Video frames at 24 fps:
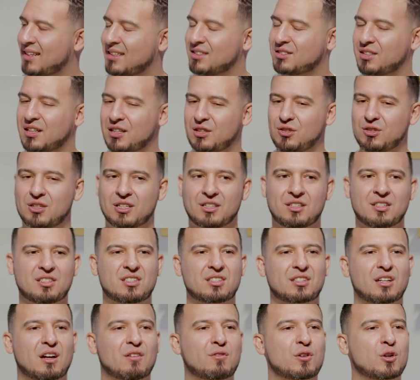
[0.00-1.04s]
so that you can
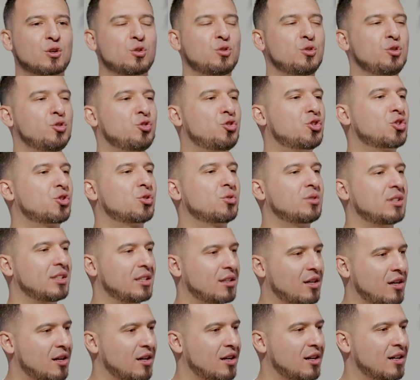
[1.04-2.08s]
discover who you
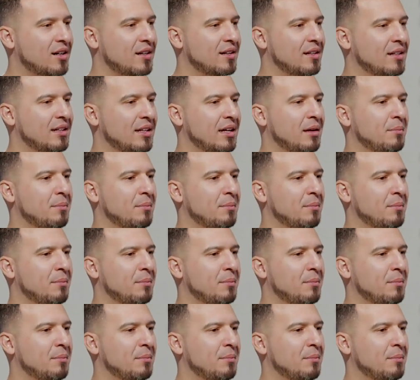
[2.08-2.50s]
truly are